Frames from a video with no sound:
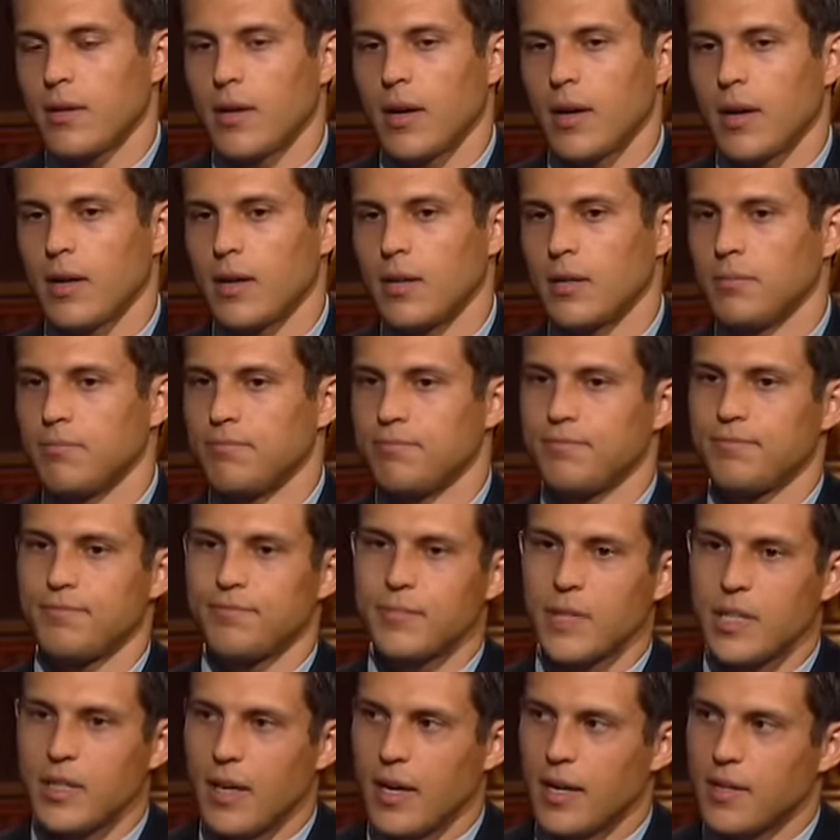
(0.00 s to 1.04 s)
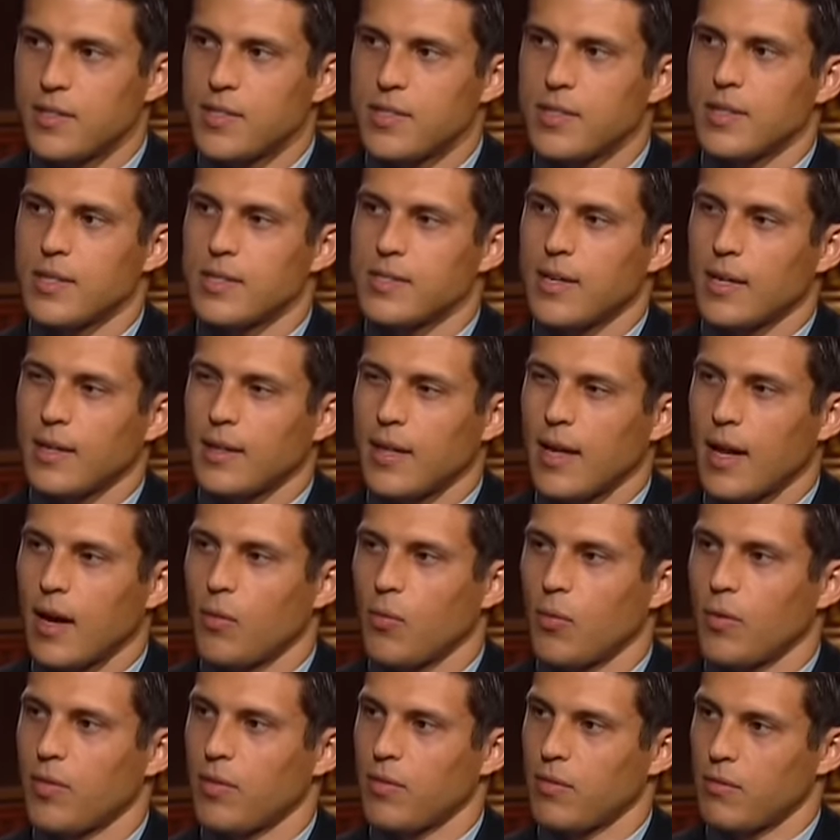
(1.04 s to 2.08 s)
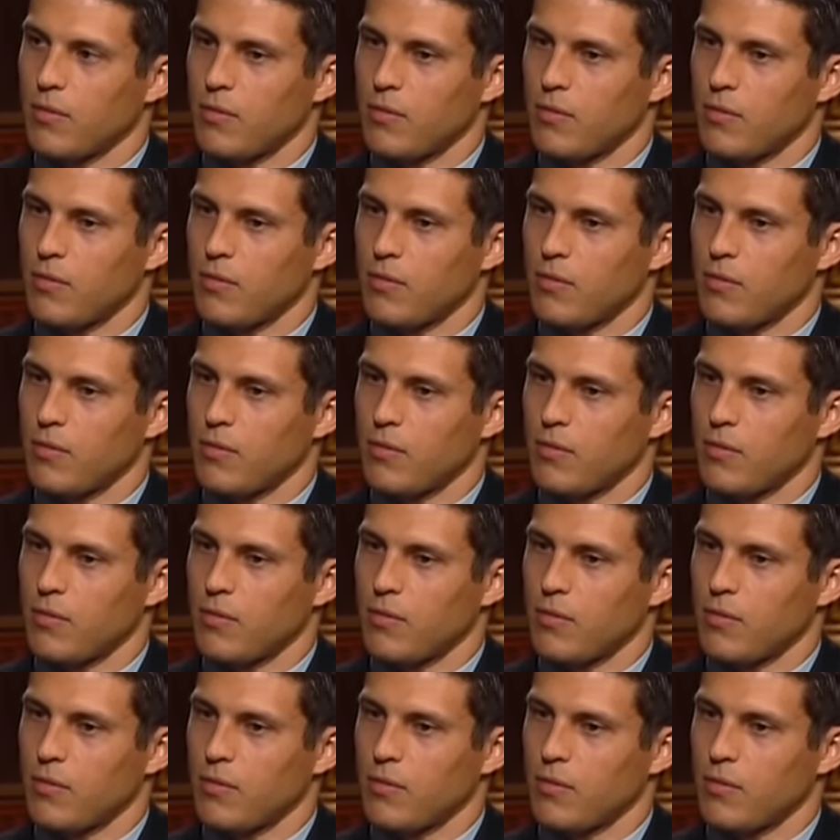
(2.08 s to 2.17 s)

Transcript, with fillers: um, nuts, things like that with